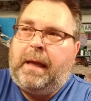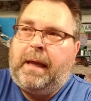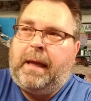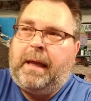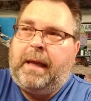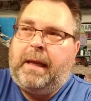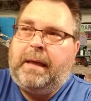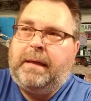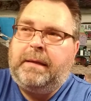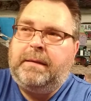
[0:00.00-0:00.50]

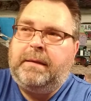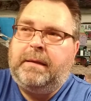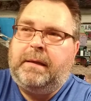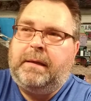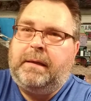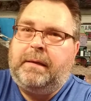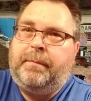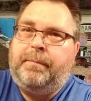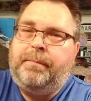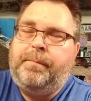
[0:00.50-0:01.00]
and
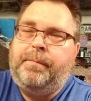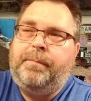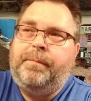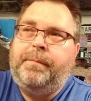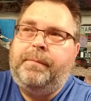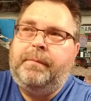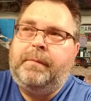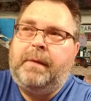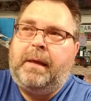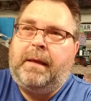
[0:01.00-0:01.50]

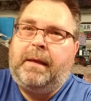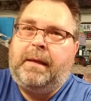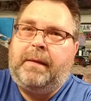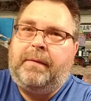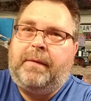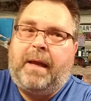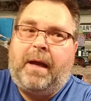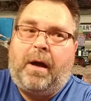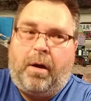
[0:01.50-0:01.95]
they